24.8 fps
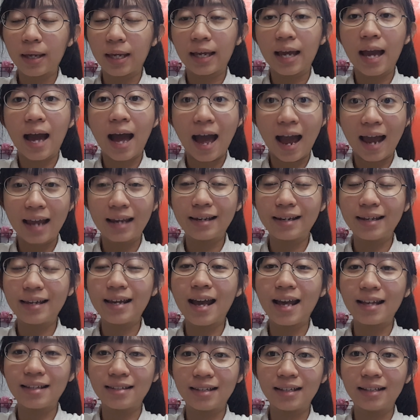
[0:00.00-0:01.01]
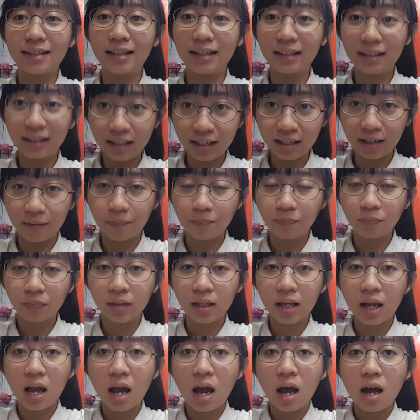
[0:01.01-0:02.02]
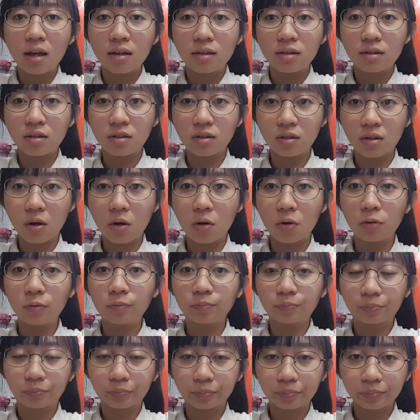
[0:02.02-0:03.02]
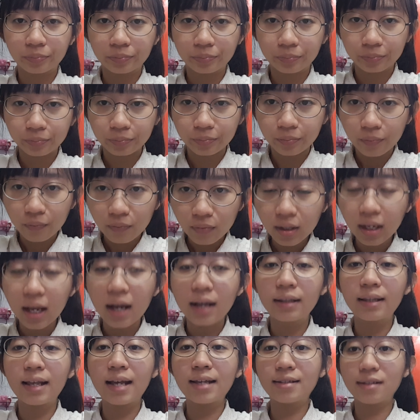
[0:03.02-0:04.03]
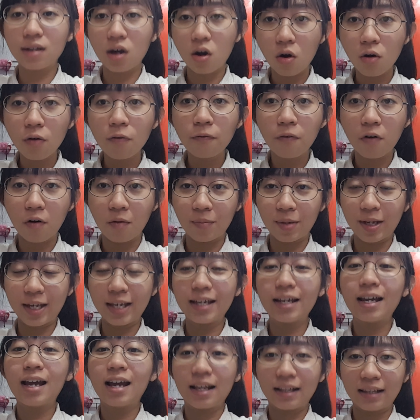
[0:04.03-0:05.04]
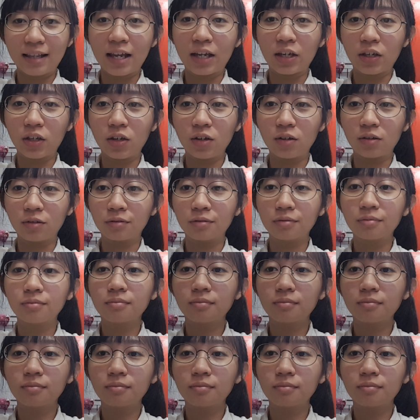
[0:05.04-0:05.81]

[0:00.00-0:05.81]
highly acidic. So that's all from me. Thank you.